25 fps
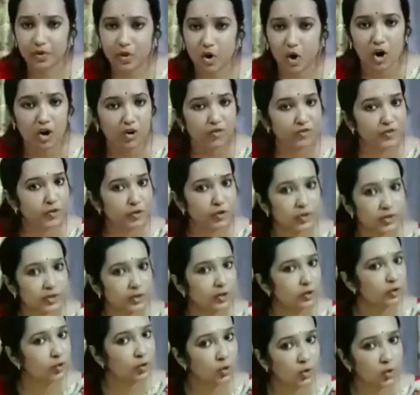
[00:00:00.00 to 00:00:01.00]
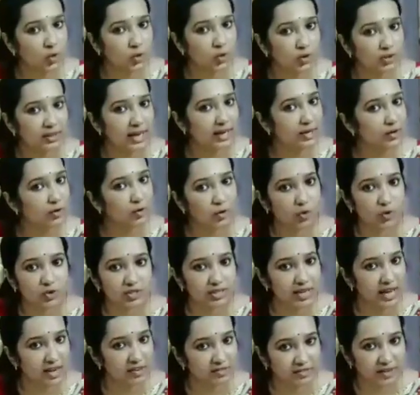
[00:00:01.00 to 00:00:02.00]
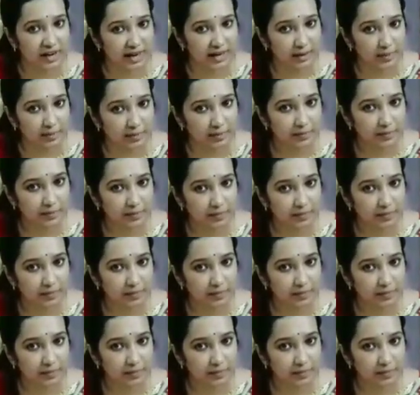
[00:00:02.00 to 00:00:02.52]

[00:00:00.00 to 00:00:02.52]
All of you know, the, know that crows can fly.